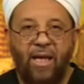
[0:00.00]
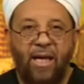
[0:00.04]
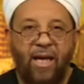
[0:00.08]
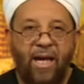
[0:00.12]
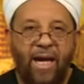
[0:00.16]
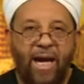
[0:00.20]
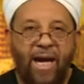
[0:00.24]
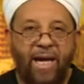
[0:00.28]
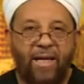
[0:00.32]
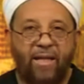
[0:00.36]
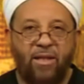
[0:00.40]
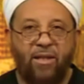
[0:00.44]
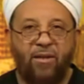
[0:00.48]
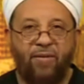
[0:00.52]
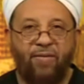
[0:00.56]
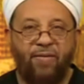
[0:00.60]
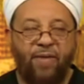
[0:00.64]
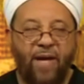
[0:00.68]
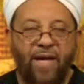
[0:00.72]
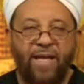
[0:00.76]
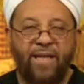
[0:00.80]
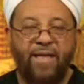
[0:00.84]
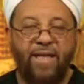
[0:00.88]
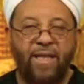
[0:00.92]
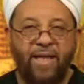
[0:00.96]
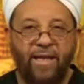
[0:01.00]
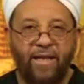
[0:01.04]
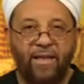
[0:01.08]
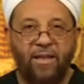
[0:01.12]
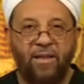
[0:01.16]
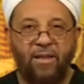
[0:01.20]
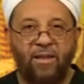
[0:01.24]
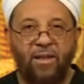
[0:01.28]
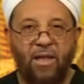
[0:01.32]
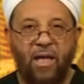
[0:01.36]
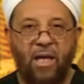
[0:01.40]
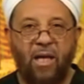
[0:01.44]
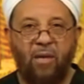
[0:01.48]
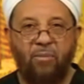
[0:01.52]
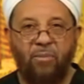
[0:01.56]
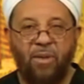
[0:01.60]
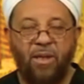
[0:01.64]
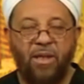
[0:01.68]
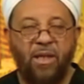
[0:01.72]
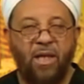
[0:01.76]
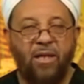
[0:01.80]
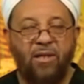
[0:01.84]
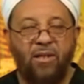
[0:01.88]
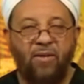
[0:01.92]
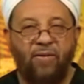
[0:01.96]
And the Vikings,
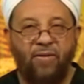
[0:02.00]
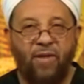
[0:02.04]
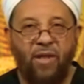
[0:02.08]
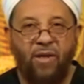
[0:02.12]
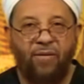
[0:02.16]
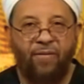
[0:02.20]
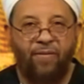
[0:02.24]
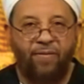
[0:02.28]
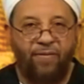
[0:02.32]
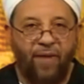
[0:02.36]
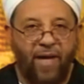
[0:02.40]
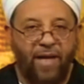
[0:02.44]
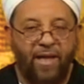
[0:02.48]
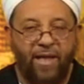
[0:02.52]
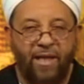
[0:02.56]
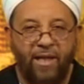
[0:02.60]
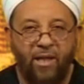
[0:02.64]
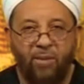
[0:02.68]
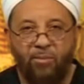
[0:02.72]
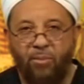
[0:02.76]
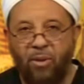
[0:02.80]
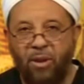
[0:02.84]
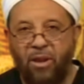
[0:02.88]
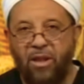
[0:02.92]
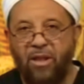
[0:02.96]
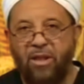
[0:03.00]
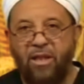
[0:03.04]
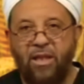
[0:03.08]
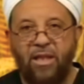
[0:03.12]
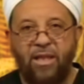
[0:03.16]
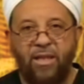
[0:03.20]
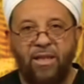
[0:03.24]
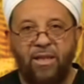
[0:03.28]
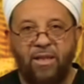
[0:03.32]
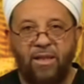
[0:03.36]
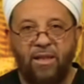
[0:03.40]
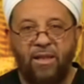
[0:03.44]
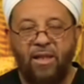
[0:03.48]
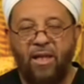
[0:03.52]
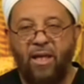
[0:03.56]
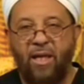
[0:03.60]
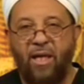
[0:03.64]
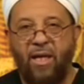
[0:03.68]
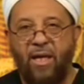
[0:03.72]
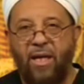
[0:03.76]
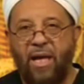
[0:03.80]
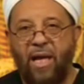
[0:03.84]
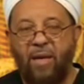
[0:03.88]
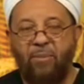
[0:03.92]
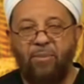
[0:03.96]
because of their fighting abilities
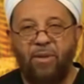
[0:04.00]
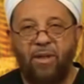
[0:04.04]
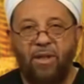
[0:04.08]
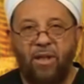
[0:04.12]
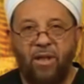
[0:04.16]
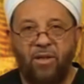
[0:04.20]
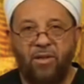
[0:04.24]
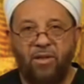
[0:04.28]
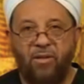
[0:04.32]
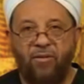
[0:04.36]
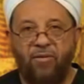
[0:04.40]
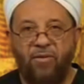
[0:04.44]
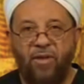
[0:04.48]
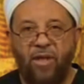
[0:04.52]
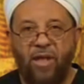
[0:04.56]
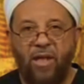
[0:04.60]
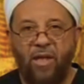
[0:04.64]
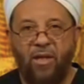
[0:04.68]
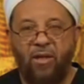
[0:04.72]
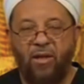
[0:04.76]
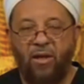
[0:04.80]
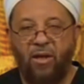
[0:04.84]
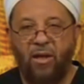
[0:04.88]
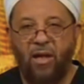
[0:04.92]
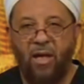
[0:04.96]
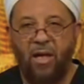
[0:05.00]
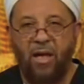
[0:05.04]
and because of their